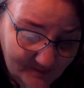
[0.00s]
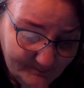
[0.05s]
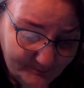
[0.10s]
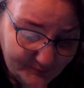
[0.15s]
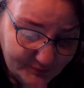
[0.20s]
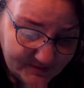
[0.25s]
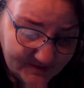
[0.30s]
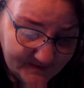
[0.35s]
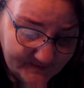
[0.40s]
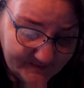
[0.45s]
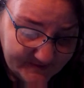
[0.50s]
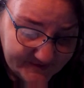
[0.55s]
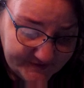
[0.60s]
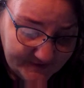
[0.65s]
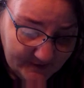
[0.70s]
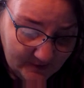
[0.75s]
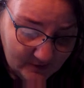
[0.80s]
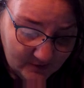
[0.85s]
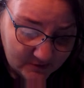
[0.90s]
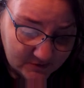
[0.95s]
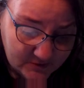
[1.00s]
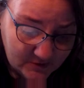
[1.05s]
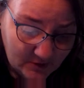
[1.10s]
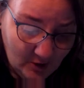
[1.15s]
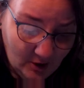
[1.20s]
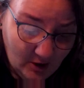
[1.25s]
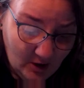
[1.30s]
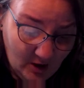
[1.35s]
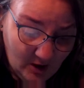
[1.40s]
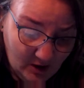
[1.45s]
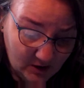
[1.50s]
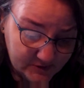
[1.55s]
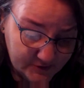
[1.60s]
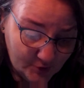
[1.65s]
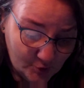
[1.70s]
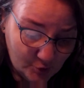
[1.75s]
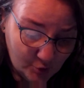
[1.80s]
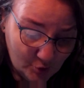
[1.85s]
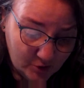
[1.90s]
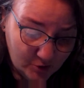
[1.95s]
Plymouth yarn,
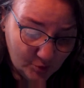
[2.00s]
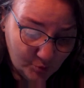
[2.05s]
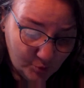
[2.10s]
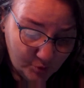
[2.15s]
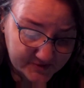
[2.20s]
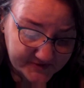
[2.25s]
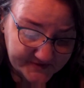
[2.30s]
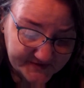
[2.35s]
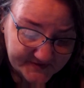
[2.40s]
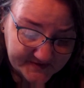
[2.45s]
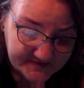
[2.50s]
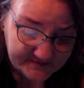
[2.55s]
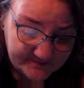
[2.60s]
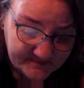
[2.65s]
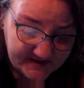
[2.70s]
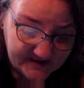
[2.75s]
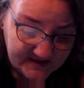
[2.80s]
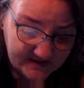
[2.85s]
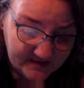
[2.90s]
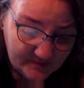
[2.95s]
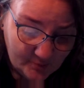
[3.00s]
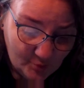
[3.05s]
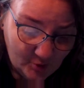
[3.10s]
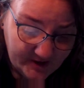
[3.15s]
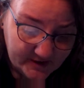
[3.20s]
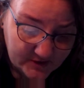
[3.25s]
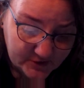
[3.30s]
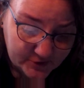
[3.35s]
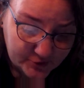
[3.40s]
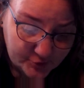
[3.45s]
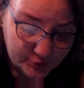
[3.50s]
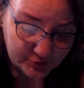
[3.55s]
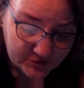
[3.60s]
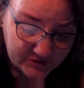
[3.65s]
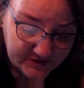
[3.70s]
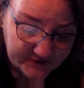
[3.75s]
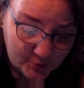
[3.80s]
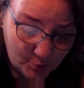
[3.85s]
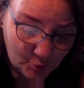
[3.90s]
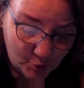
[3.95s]
Encore worsted medium weight
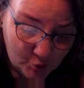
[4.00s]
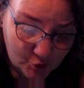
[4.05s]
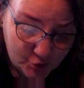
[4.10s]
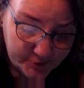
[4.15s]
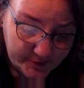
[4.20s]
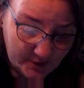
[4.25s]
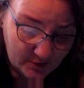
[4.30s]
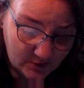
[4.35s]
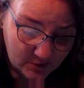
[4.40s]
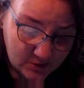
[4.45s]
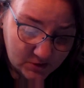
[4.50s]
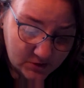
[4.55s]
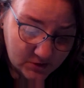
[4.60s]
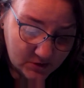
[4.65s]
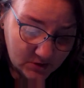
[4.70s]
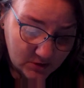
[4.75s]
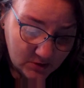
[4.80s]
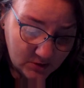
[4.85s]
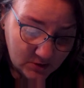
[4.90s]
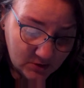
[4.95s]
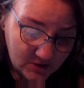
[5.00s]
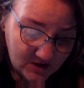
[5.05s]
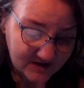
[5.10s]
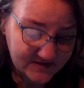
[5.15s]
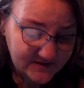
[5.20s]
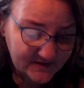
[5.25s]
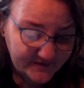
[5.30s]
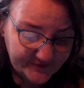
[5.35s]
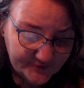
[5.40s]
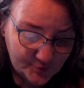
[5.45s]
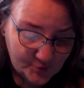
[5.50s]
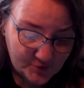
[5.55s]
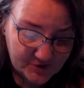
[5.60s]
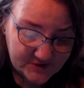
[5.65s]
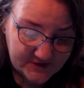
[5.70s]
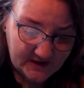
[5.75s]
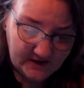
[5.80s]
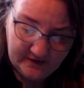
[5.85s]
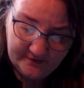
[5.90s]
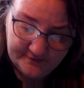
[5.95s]
acrylic wool yarn. Another one
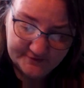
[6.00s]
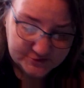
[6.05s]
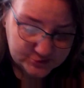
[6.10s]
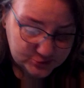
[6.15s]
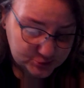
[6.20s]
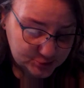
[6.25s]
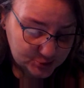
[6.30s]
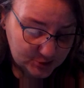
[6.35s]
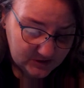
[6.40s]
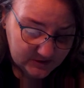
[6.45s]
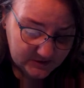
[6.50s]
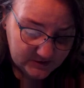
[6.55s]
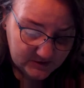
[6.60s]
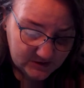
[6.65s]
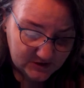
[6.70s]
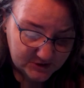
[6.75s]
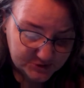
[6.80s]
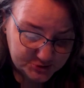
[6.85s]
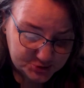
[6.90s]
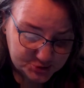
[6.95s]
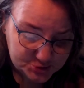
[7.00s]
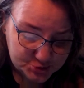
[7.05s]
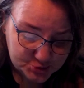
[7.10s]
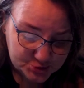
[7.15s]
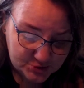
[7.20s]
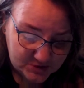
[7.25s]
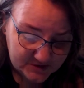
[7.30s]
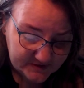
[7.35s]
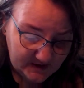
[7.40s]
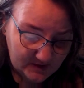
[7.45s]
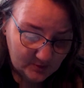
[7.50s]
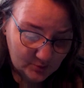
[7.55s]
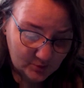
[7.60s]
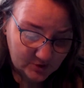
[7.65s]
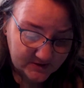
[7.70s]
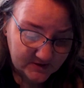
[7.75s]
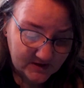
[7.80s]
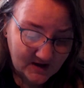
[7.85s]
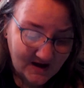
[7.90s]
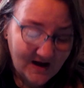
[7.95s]
I haven't tried. I should try that
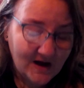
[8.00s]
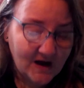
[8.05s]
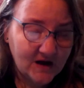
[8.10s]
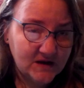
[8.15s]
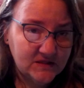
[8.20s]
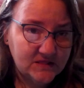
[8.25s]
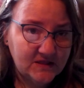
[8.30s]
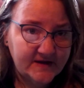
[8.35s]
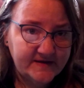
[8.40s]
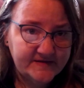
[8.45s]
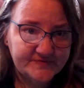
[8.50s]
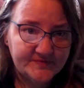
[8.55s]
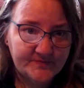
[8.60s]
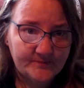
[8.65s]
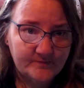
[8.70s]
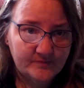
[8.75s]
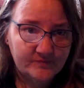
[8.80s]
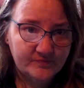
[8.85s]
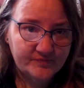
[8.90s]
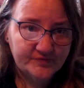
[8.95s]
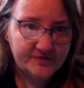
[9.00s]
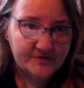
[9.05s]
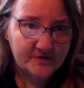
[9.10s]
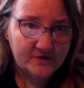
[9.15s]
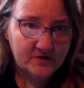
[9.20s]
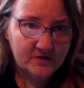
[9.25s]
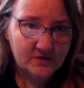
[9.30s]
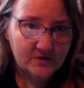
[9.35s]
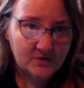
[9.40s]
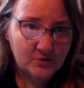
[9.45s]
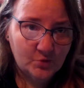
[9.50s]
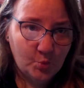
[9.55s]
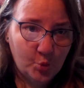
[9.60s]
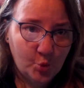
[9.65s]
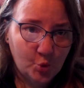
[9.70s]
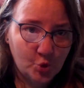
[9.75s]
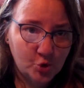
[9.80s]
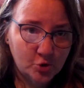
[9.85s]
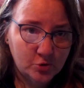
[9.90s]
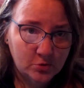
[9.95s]
one. I like the
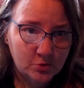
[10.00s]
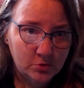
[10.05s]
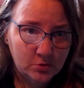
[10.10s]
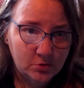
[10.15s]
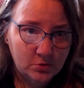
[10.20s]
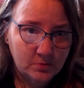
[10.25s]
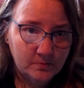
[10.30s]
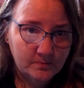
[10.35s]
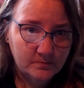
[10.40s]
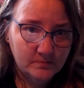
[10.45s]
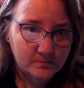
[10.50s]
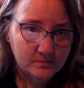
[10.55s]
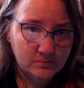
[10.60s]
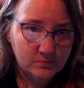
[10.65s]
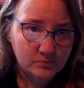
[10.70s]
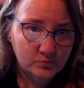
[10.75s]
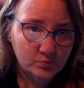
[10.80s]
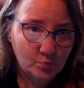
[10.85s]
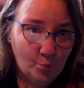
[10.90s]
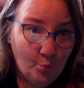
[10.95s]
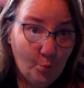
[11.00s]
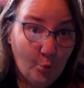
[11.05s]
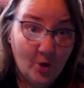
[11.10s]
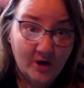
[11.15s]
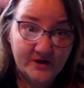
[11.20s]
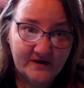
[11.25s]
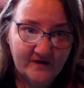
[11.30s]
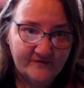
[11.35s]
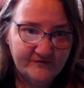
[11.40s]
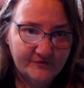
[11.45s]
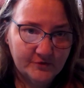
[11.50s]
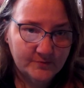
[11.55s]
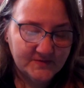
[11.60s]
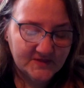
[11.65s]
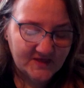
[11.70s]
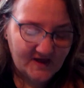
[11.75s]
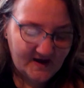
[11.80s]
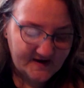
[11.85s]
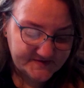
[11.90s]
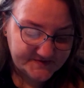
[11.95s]
wool whatever
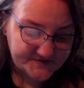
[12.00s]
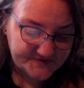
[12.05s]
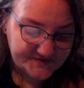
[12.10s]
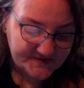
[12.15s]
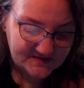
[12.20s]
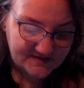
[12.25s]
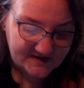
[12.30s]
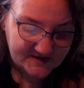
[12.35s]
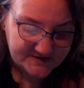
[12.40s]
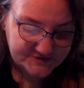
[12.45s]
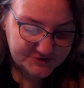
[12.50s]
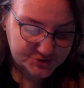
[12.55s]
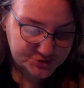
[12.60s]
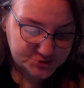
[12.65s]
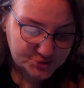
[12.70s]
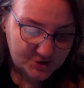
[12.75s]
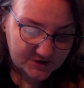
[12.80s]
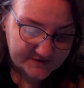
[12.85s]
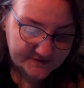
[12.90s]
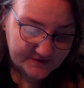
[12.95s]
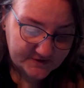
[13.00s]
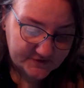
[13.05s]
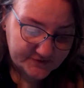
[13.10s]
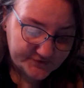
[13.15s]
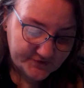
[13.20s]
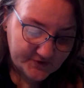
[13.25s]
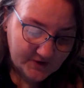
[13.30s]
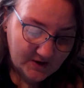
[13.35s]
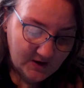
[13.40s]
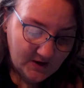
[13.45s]
blends. I like to try those.